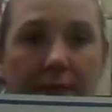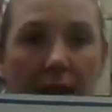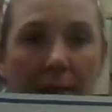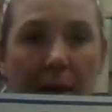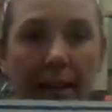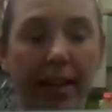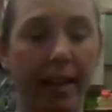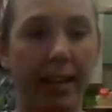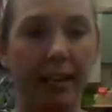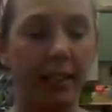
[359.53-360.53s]
5 divided
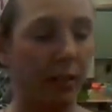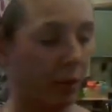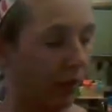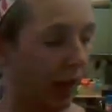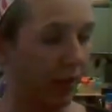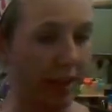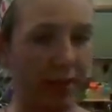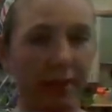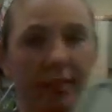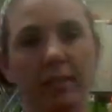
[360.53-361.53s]
by 8 equals 5/8.
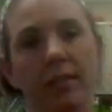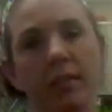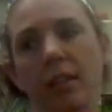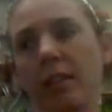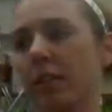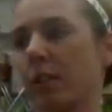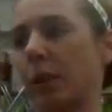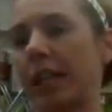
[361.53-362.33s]
So